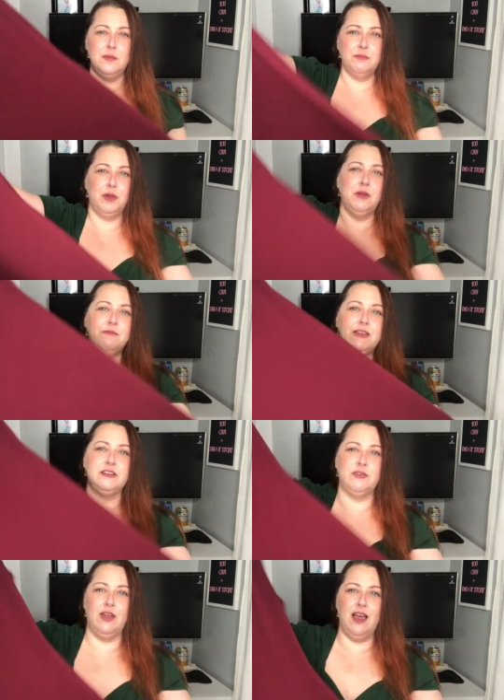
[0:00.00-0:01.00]
Perfect
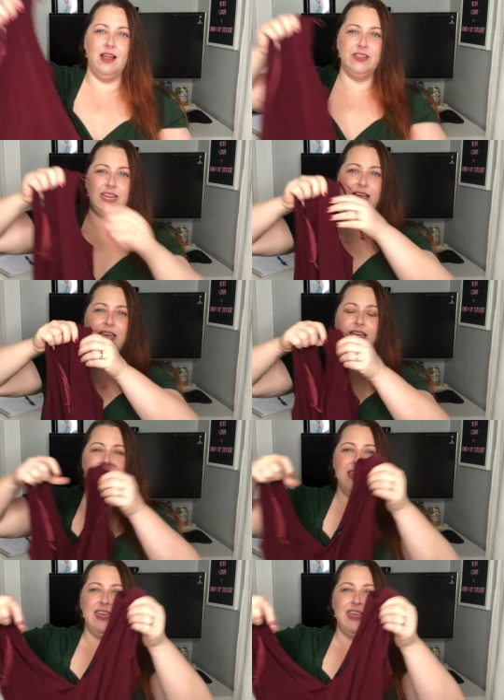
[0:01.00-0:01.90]
for holiday.